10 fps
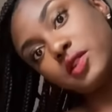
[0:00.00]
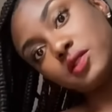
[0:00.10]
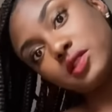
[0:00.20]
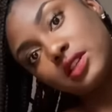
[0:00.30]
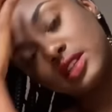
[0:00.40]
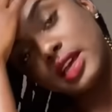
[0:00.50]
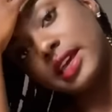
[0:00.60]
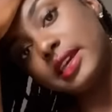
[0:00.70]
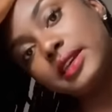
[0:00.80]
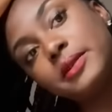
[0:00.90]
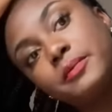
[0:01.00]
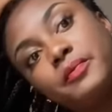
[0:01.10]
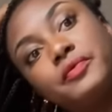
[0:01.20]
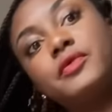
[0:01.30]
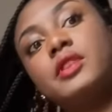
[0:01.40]
those look like,
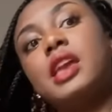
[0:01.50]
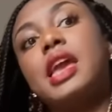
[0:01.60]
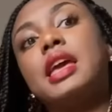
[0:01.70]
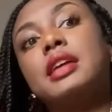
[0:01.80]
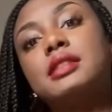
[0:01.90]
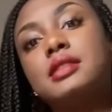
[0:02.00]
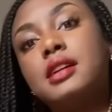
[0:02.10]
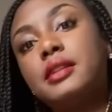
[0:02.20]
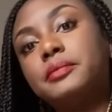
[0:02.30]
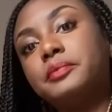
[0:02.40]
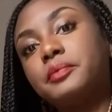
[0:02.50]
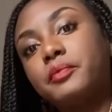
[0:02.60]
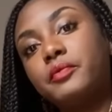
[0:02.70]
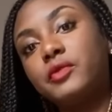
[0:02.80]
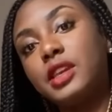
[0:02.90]
and
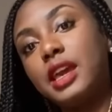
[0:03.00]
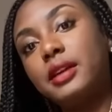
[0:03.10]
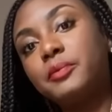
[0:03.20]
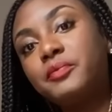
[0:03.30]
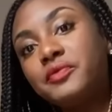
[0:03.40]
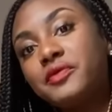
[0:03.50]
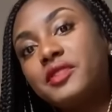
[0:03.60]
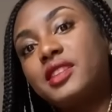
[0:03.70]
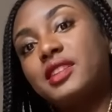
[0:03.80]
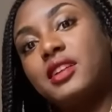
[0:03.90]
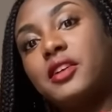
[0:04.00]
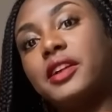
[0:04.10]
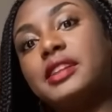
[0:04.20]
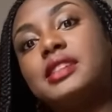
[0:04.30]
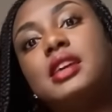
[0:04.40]
yeah. All
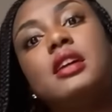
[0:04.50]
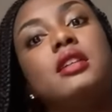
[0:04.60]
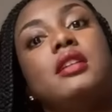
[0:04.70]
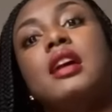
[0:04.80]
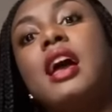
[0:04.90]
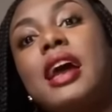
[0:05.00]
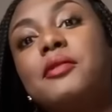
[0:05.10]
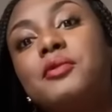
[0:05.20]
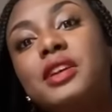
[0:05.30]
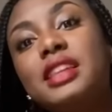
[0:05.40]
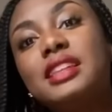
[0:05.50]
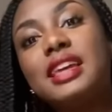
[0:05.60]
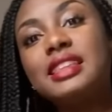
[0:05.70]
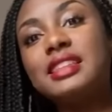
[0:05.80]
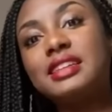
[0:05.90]
right, I really
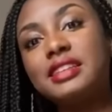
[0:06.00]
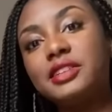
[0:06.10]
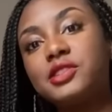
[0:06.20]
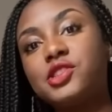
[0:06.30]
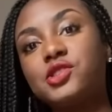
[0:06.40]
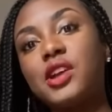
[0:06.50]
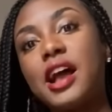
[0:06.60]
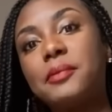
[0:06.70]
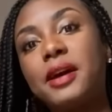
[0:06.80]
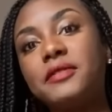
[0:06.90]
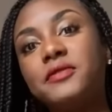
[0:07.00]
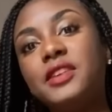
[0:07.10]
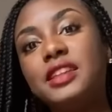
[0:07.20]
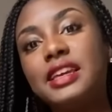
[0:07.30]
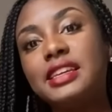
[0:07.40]
like the clear strap. I feel
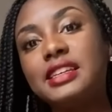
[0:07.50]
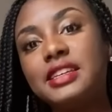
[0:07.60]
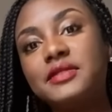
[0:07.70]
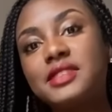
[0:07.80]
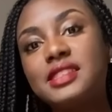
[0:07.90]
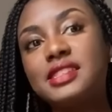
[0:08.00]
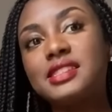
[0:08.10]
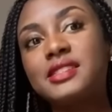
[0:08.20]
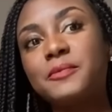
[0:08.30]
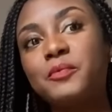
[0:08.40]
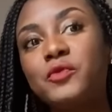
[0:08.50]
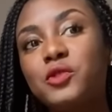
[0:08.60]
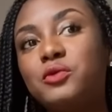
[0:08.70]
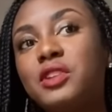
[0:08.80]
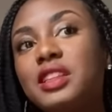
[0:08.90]
like it gives this
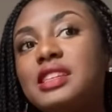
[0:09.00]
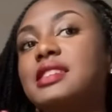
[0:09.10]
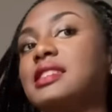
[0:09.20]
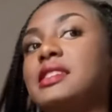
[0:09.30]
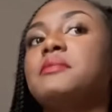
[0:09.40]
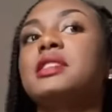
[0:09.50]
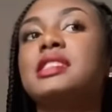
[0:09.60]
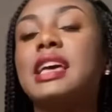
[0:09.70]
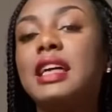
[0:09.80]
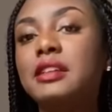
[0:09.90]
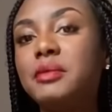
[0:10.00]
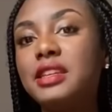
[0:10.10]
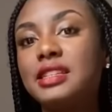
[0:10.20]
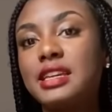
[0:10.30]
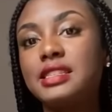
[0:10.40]
really seamless
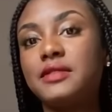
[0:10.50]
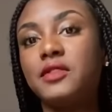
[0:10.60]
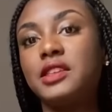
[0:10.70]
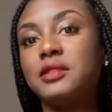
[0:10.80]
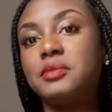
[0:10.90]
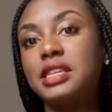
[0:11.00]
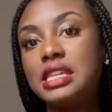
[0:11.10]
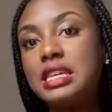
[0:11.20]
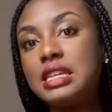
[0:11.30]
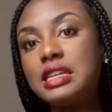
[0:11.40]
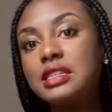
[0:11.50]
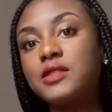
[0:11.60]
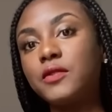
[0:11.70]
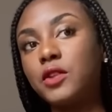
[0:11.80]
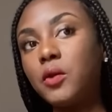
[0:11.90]
element, as if like the bikini is
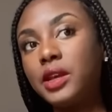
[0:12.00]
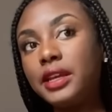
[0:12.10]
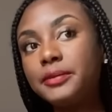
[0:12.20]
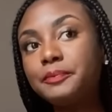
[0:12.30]
floating.